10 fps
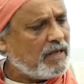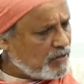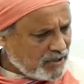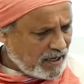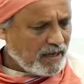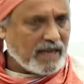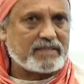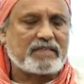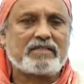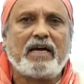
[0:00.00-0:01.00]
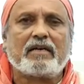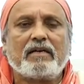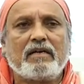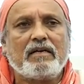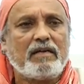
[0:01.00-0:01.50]
You see, as I
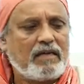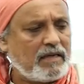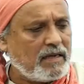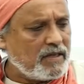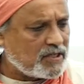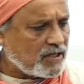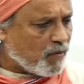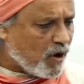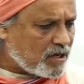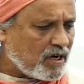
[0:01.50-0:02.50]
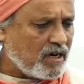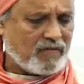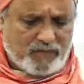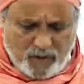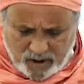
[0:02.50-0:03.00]
said, you see the water,
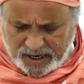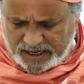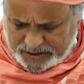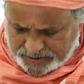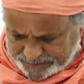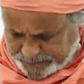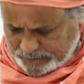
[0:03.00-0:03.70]
forest,